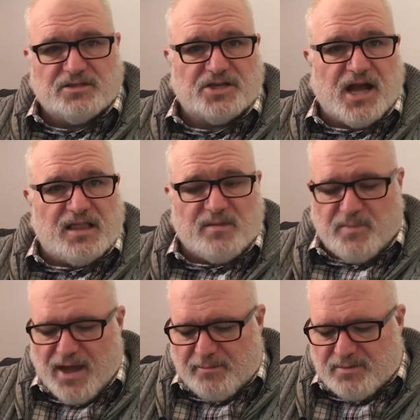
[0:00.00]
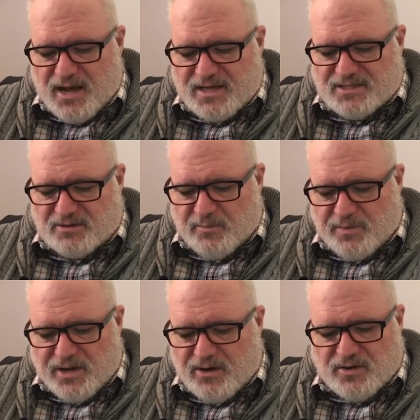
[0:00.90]
John the Baptizer
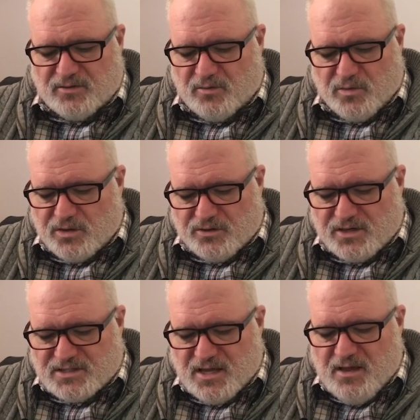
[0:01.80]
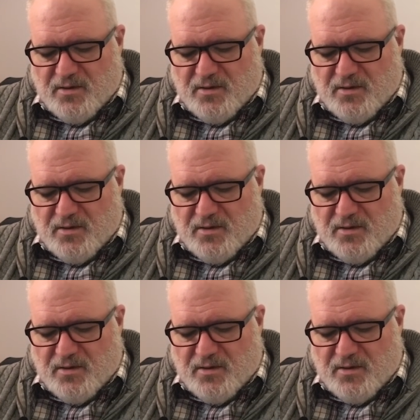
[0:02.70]
appeared in the wilderness,